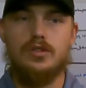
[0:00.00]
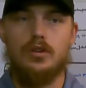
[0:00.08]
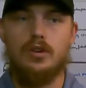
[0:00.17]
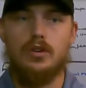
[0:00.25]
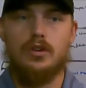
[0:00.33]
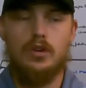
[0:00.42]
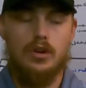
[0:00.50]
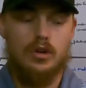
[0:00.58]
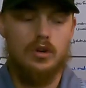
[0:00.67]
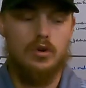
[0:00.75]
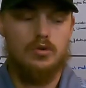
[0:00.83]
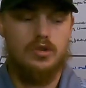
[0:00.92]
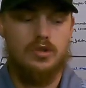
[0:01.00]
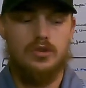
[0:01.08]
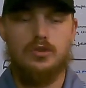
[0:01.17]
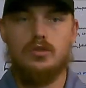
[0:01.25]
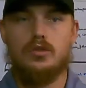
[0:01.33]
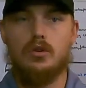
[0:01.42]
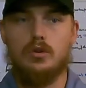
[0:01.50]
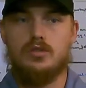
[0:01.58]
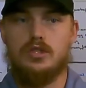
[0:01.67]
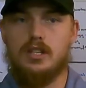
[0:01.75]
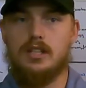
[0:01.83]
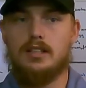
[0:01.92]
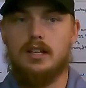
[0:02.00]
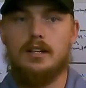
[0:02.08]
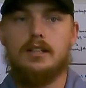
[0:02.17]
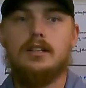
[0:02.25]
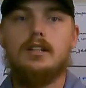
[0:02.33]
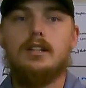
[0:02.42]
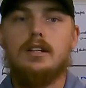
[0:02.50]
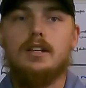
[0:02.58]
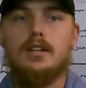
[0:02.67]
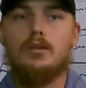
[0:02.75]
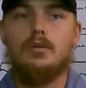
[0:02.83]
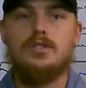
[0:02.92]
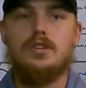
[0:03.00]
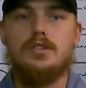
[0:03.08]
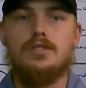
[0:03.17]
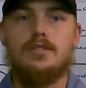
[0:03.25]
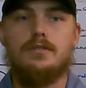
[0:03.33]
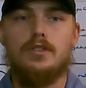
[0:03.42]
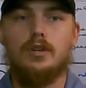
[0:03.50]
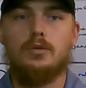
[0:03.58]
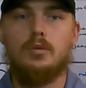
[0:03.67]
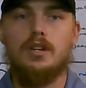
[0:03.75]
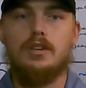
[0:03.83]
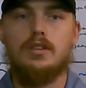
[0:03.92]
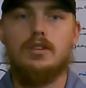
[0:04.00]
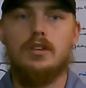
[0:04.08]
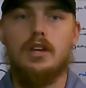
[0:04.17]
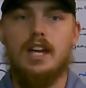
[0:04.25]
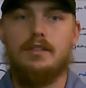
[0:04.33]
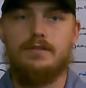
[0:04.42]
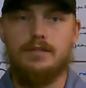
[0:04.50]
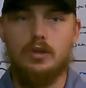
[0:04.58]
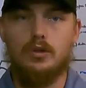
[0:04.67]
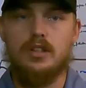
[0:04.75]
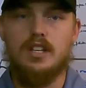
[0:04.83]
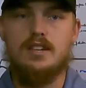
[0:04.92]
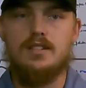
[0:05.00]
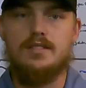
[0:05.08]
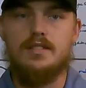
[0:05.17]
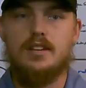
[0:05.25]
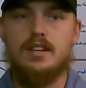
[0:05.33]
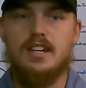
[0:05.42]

The cochlea, which is filled with a fluid, is